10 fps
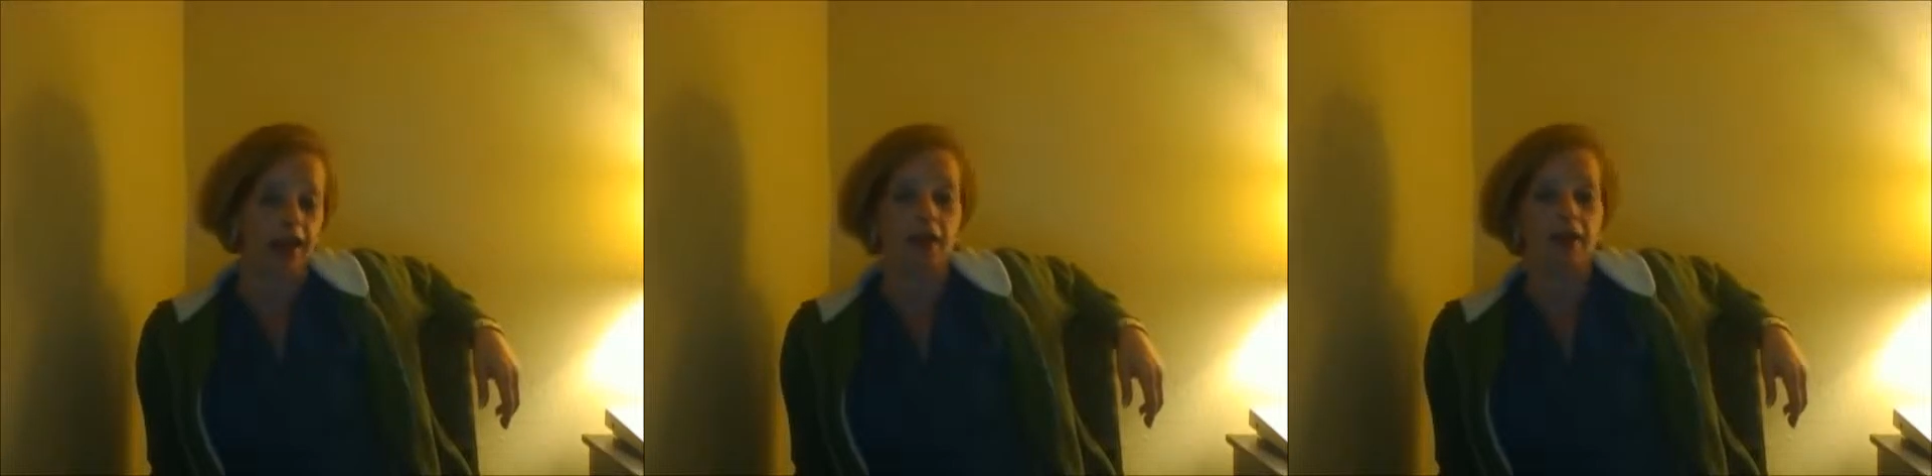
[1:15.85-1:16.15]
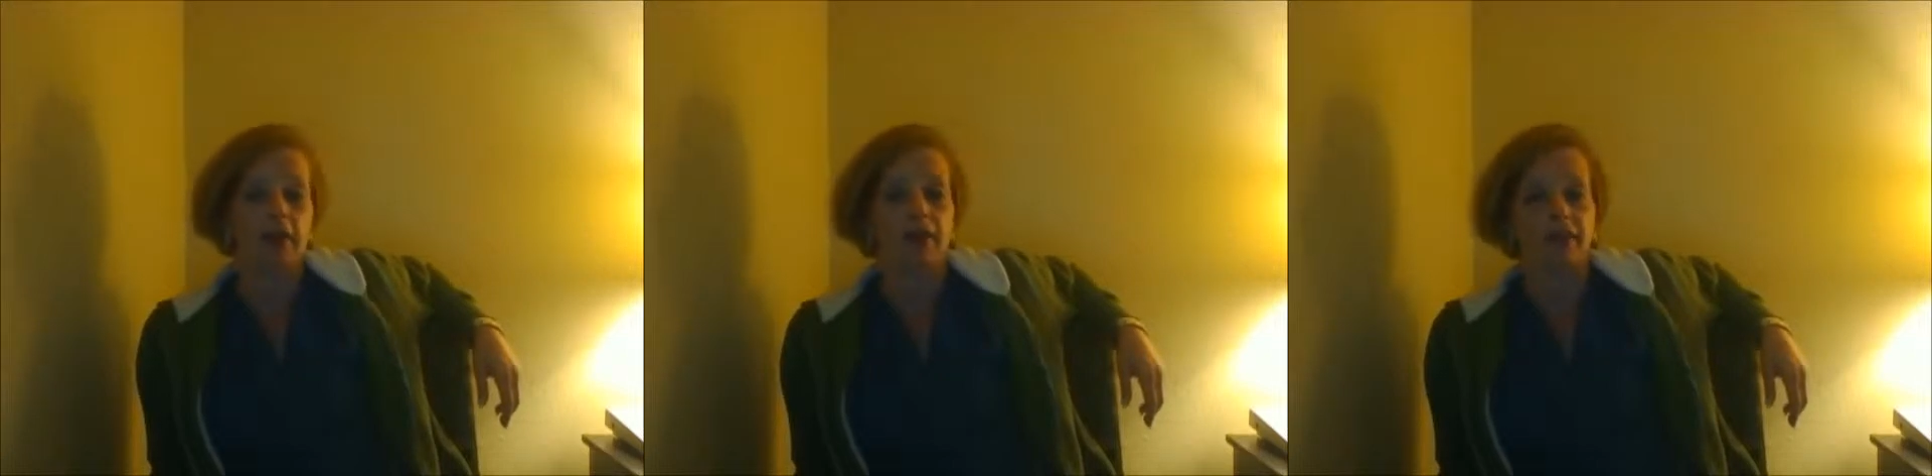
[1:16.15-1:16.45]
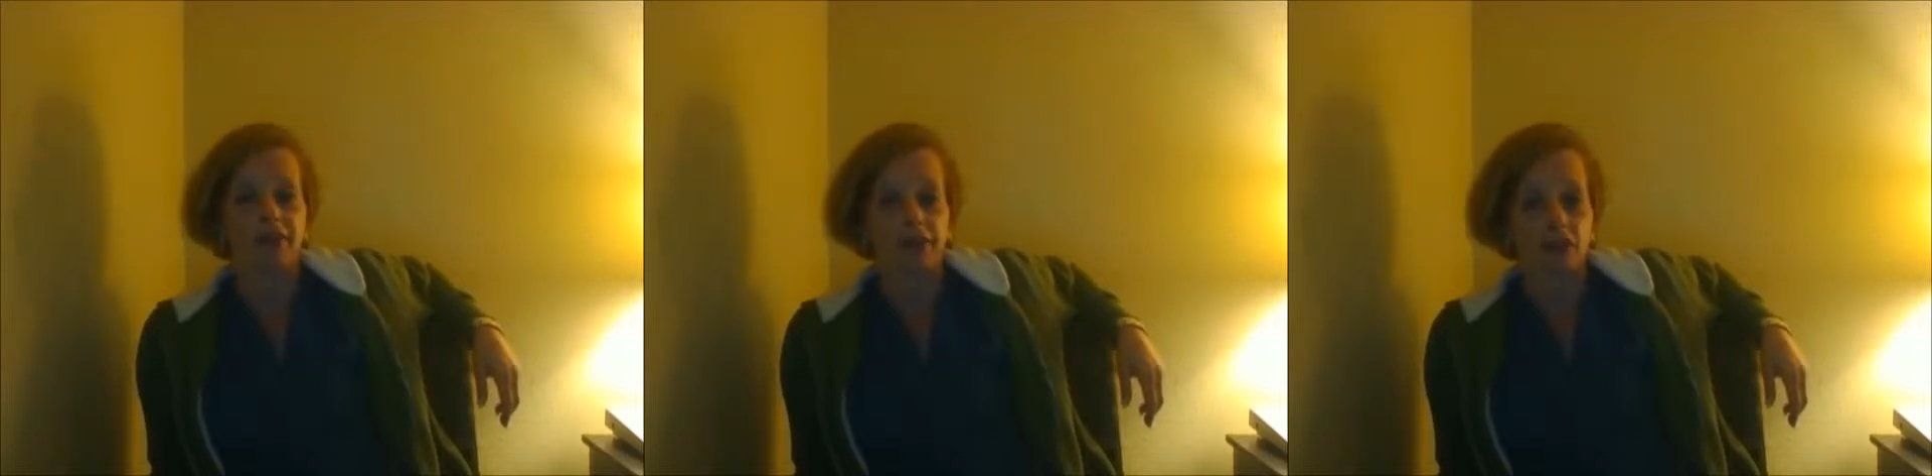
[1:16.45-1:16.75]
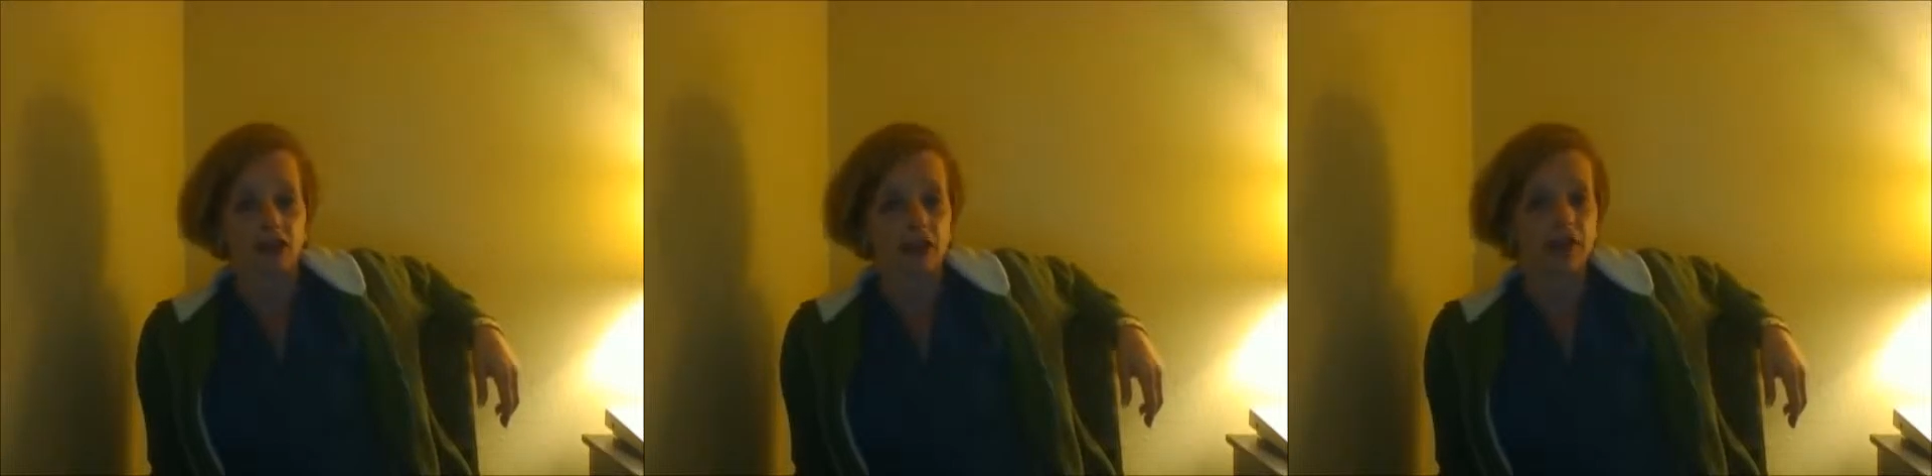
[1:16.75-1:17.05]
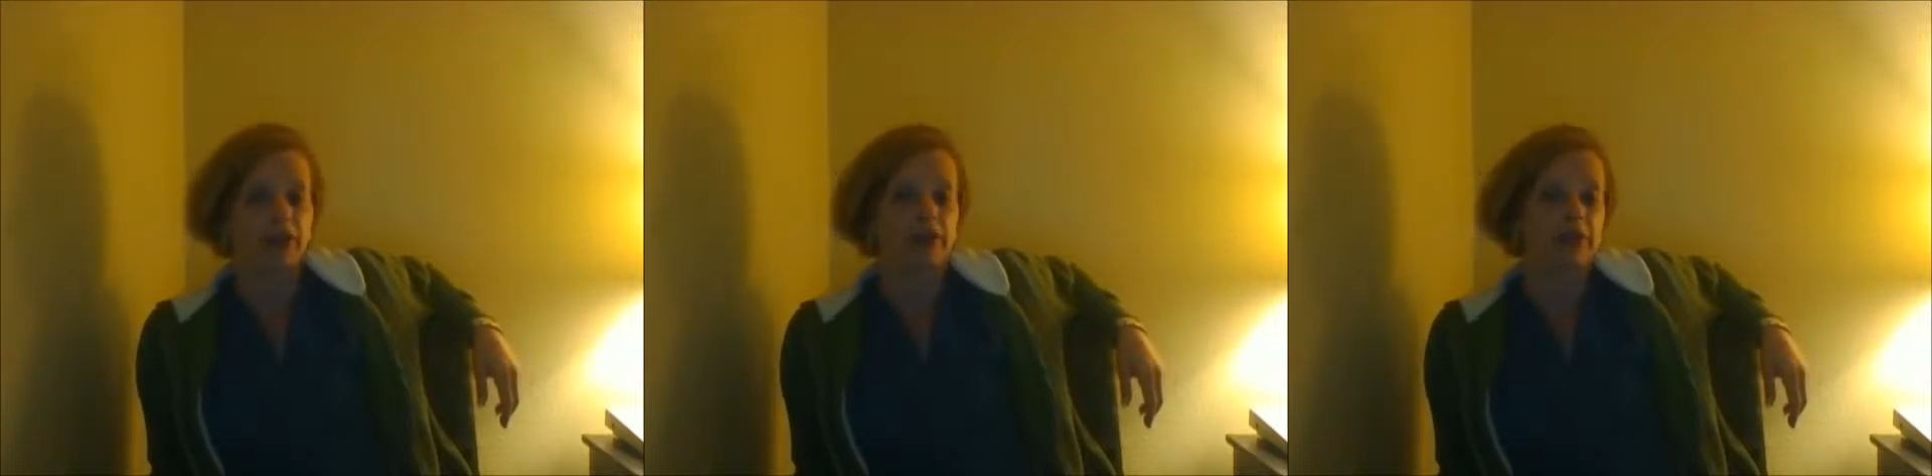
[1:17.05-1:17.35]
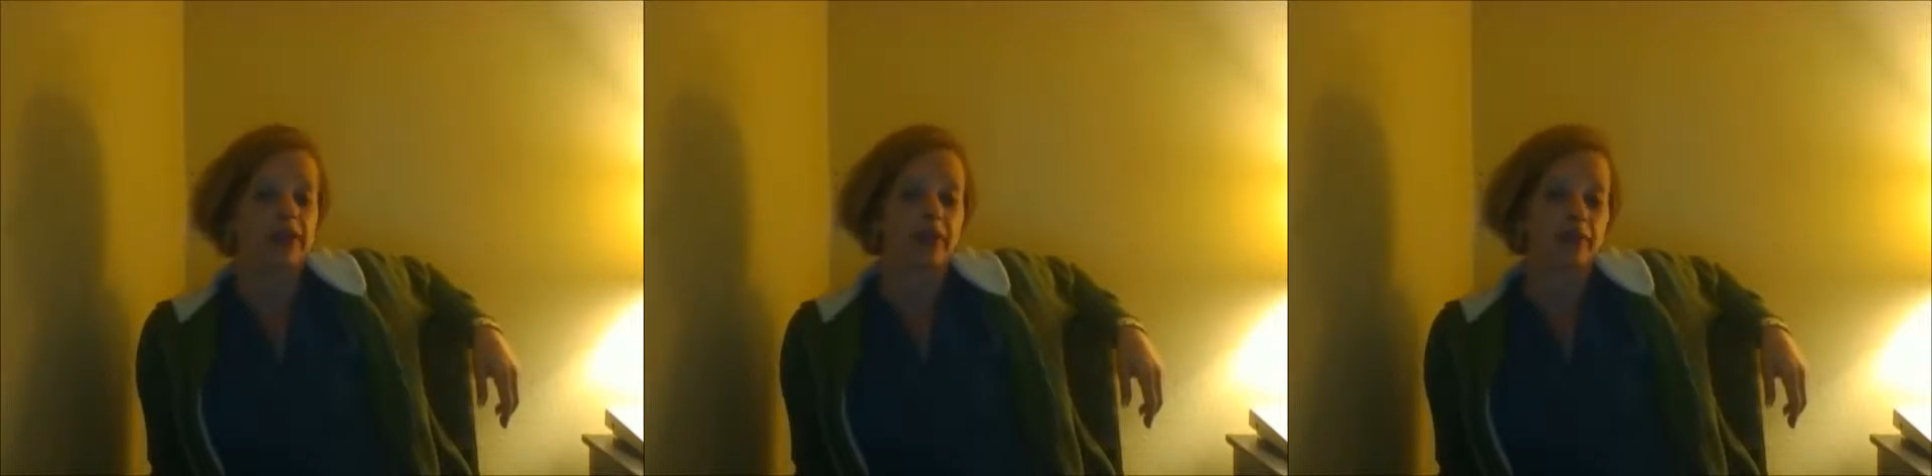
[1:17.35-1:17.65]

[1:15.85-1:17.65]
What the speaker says: you know, maybe the DOJ would have time to get the